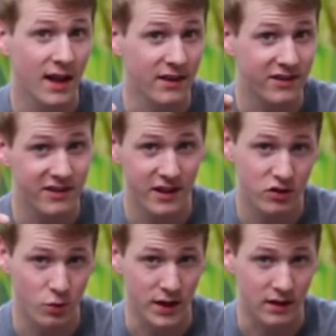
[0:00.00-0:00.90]
In
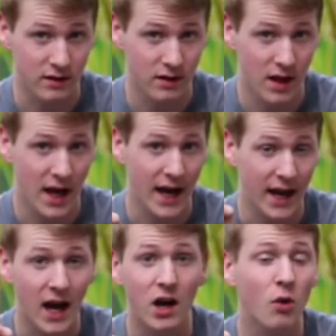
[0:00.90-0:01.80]
six weeks, I
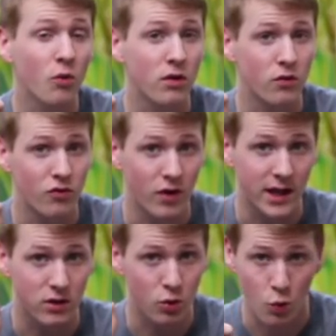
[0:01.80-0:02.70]
hung out with a
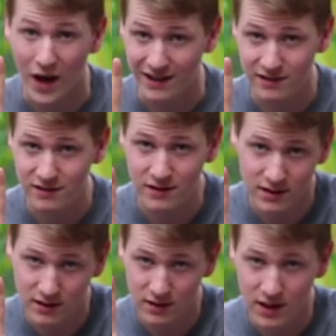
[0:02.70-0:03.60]
friend twice.
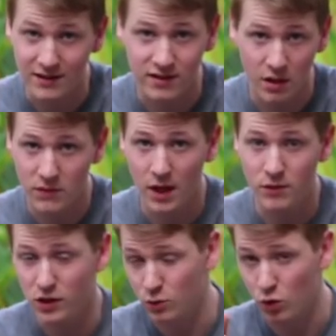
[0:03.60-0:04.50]
And
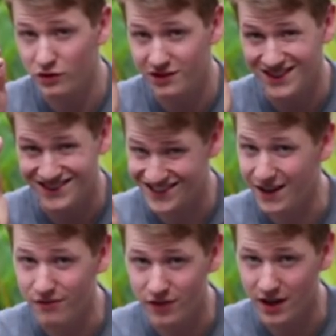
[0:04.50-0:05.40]
sometimes it was the
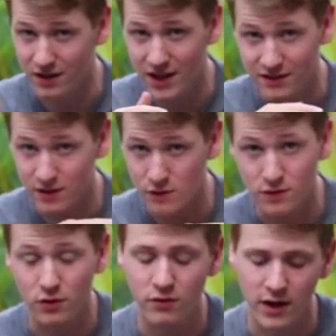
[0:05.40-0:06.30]
same friend. That's how
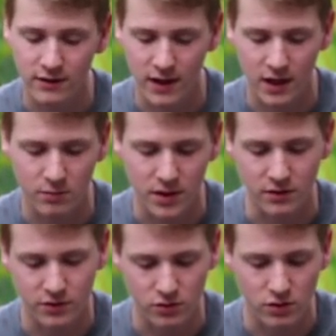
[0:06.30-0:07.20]
few friends I had in
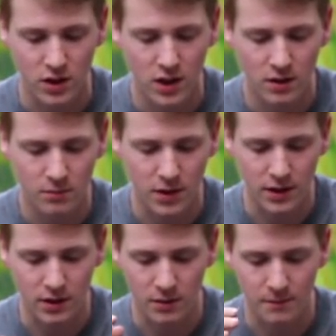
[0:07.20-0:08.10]
middle school.
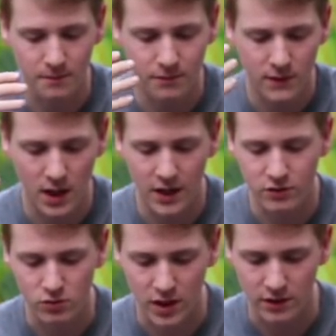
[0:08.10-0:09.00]
But um, high
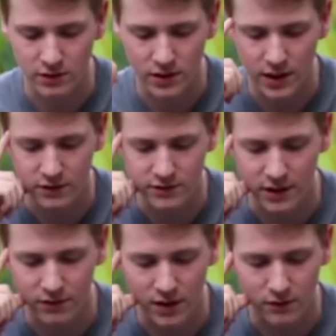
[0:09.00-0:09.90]
school kind of kind of
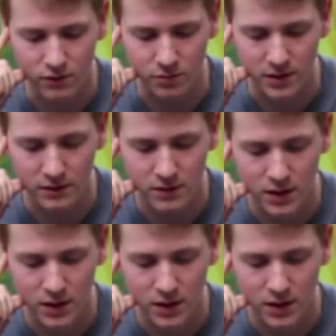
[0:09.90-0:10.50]
saved that for me.